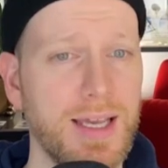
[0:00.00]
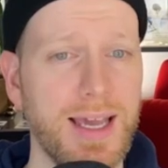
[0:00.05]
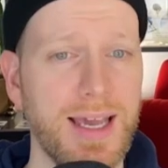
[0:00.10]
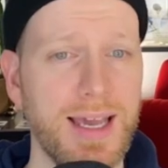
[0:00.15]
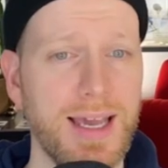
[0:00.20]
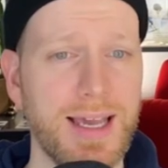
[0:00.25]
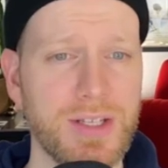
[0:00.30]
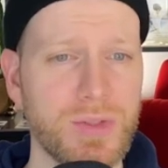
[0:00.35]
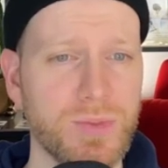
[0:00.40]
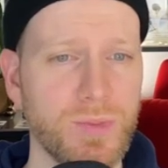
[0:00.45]

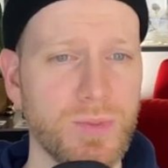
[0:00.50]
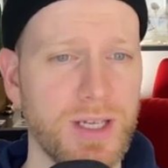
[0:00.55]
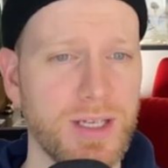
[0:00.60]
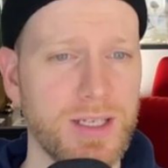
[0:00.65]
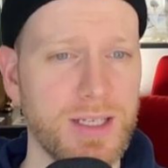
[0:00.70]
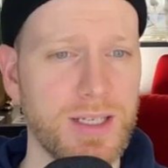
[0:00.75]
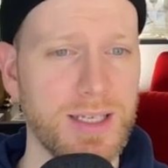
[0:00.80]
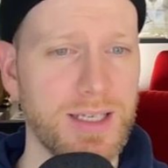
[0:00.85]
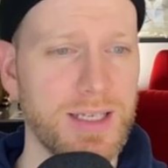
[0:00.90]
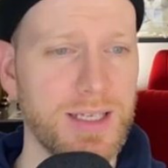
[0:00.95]
And this
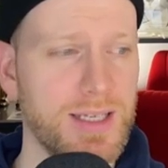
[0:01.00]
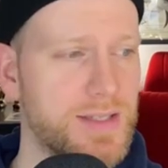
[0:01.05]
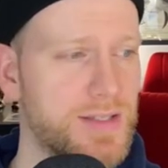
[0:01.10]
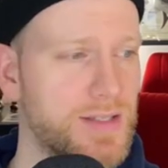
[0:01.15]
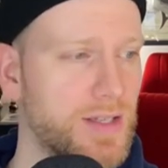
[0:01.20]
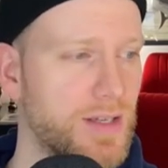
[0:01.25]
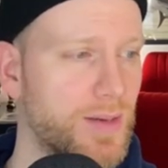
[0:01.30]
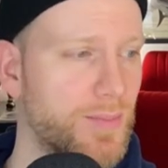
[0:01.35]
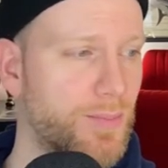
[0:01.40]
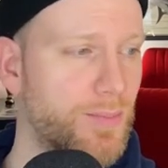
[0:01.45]
one
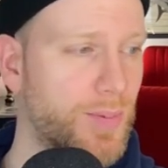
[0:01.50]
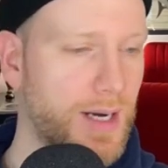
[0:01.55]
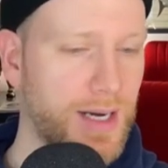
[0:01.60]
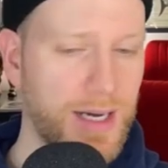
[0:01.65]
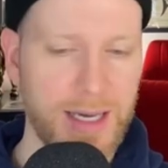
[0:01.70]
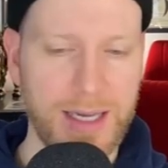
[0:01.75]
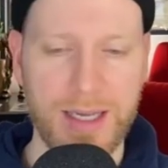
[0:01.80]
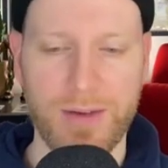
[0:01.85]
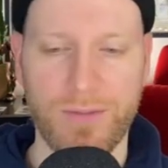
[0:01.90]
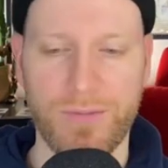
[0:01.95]
is
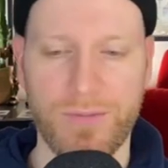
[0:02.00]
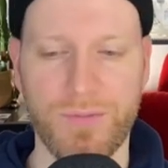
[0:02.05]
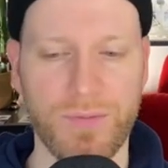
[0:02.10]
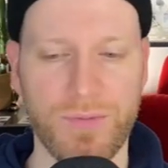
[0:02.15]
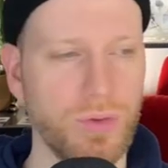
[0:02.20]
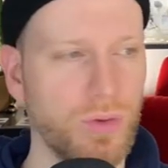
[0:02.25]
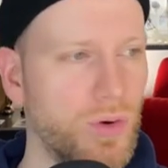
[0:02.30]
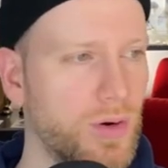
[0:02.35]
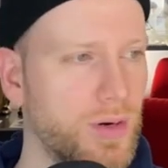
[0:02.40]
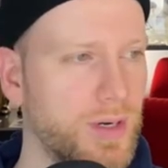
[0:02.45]
by
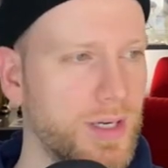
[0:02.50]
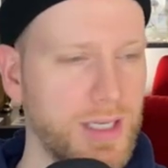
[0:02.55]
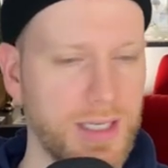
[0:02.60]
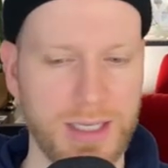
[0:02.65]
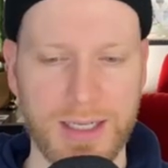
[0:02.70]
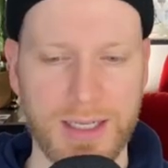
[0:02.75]
Florey.